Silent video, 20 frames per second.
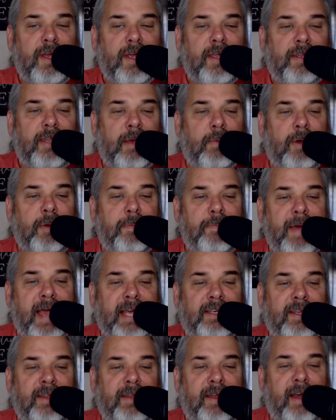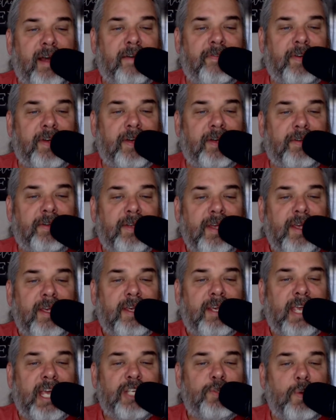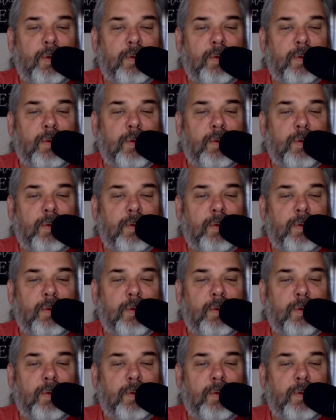Then went back to the airfield. Guess we